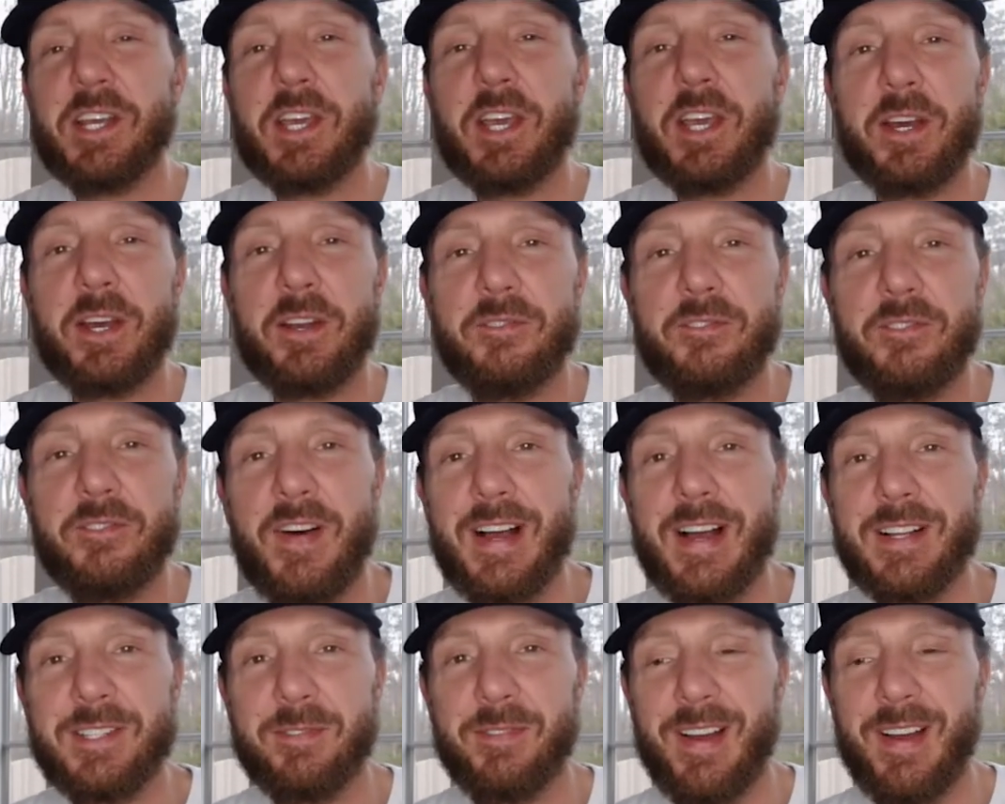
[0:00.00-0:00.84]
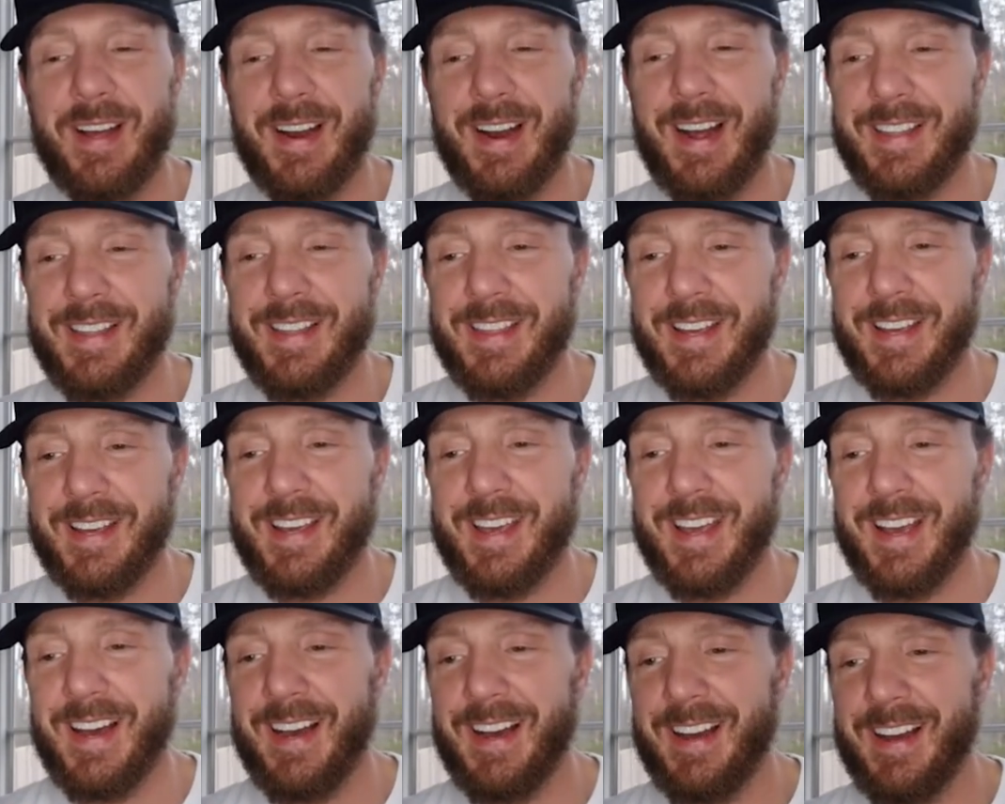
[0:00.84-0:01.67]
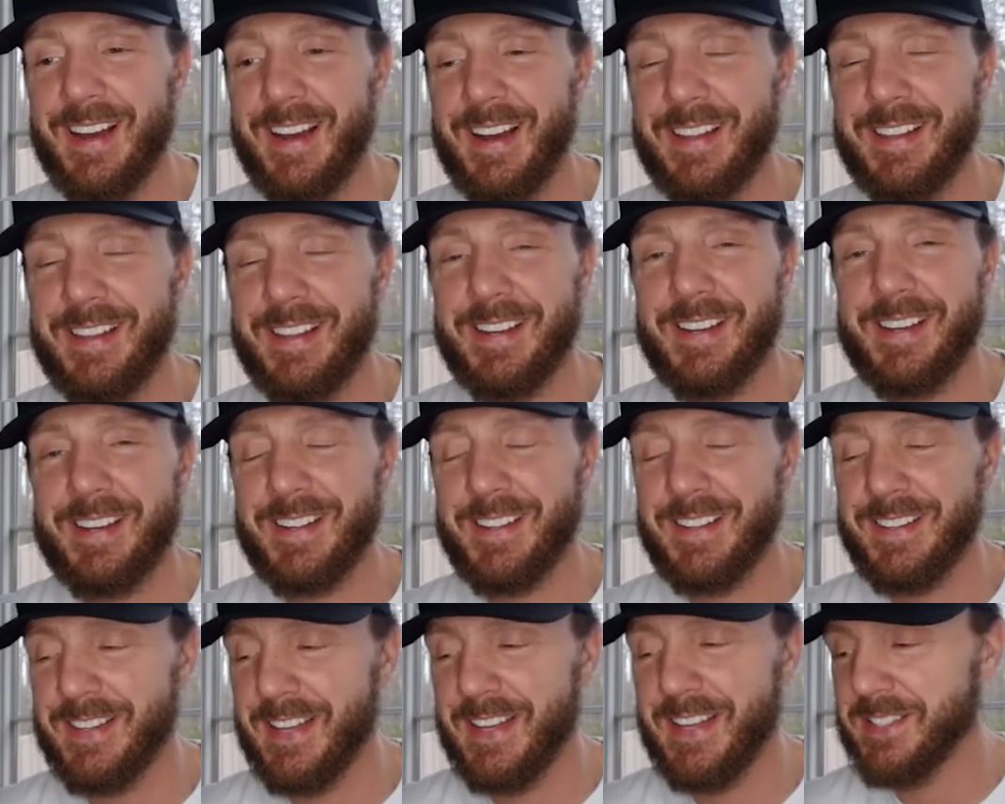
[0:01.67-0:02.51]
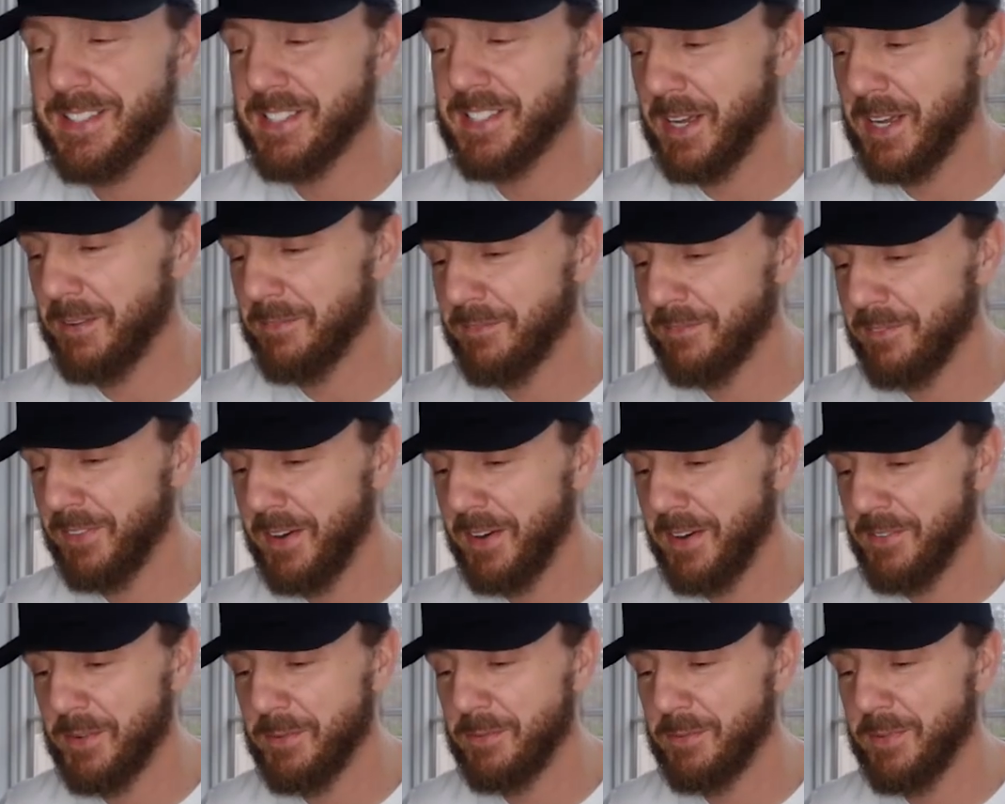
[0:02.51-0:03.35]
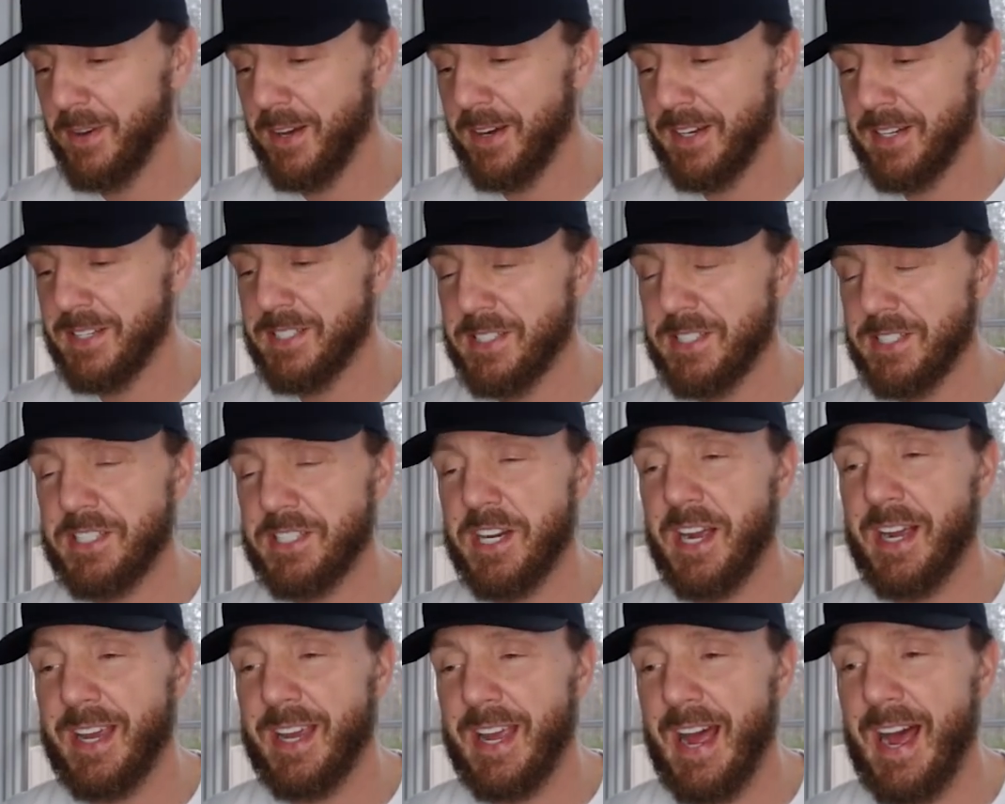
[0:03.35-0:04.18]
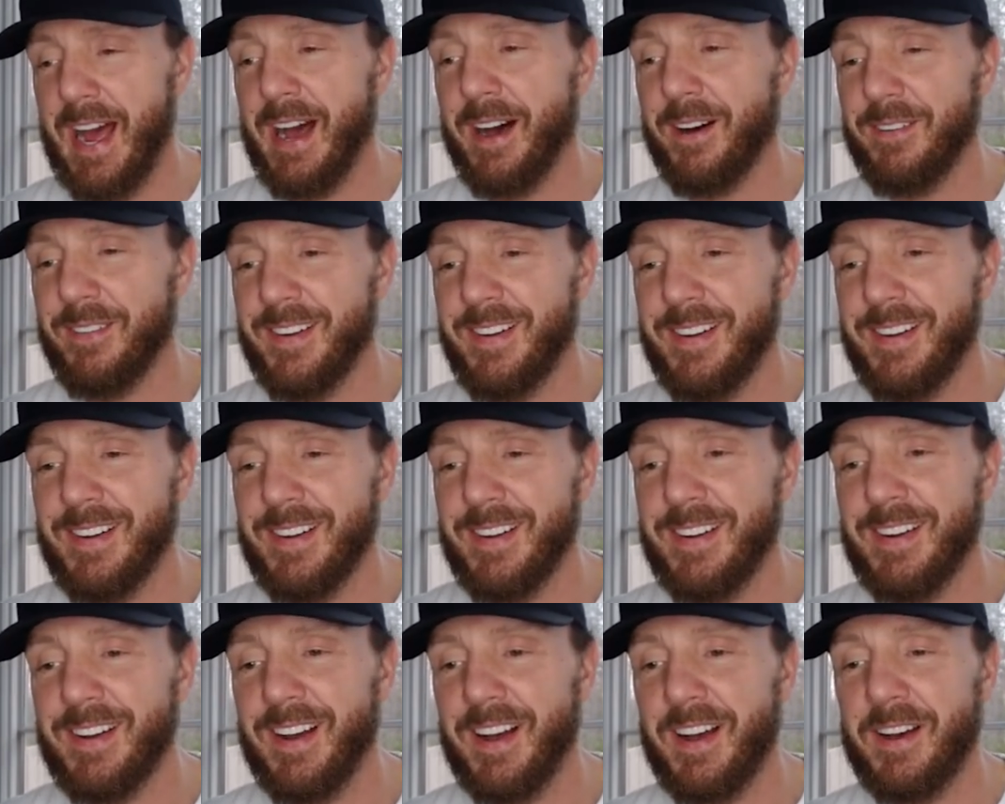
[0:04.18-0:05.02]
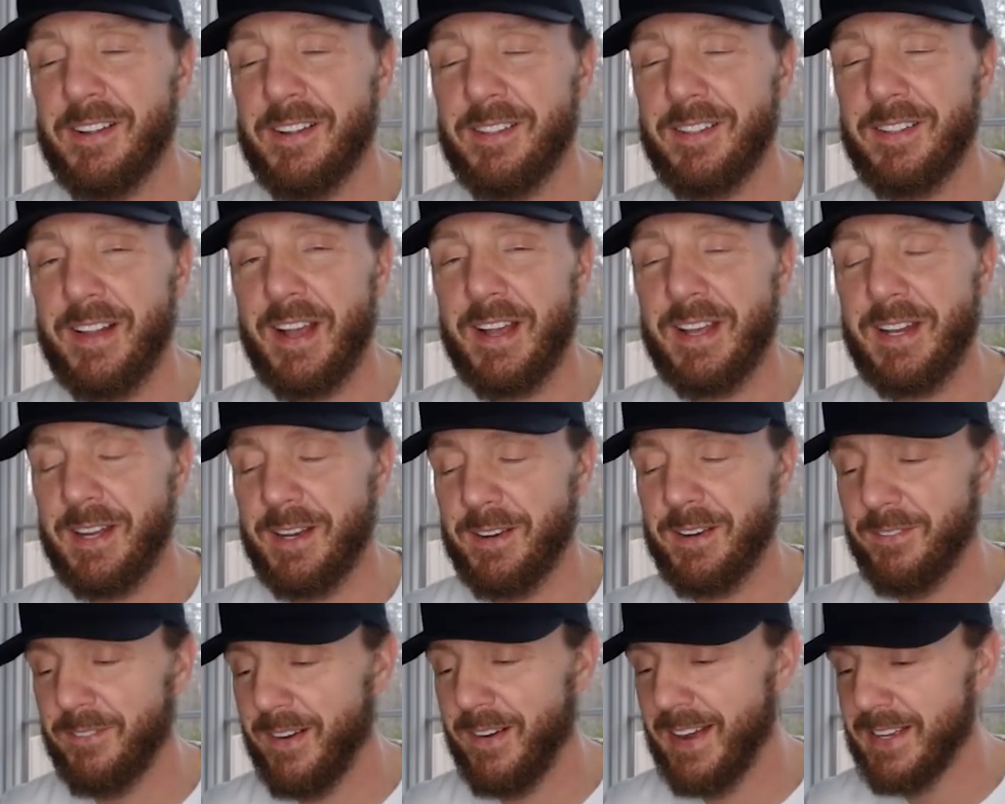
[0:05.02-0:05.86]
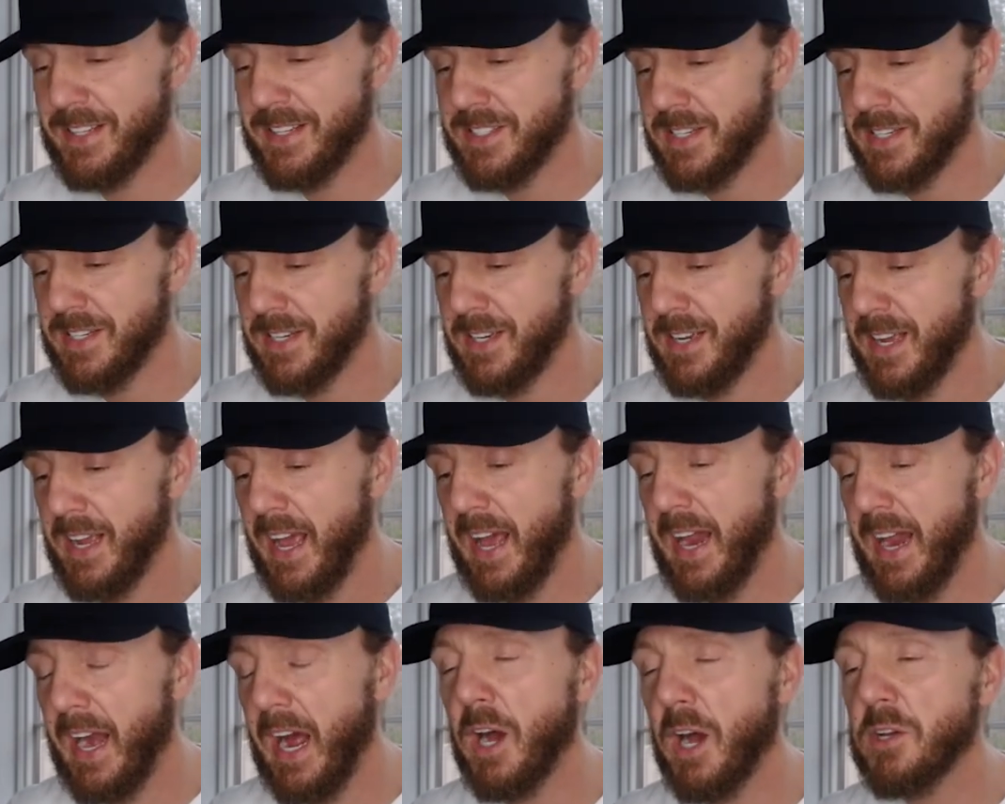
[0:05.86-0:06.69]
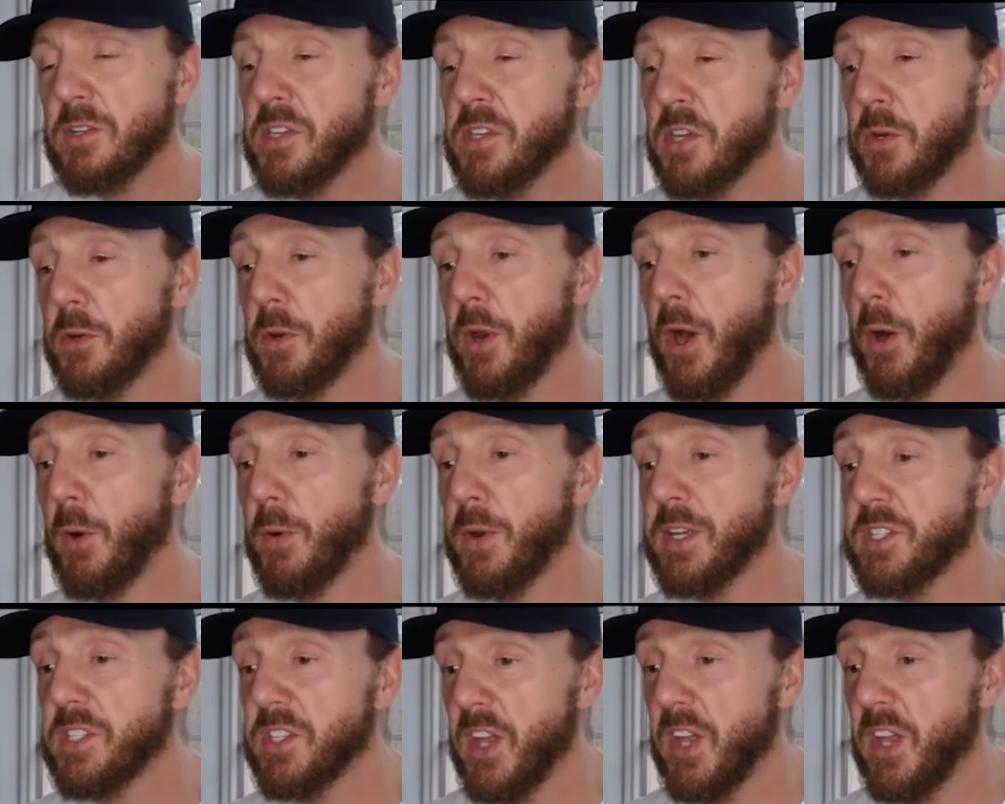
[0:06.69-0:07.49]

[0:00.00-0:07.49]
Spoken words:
a good investment. I think that's something for everybody to check out, lighting wise. And I also noticed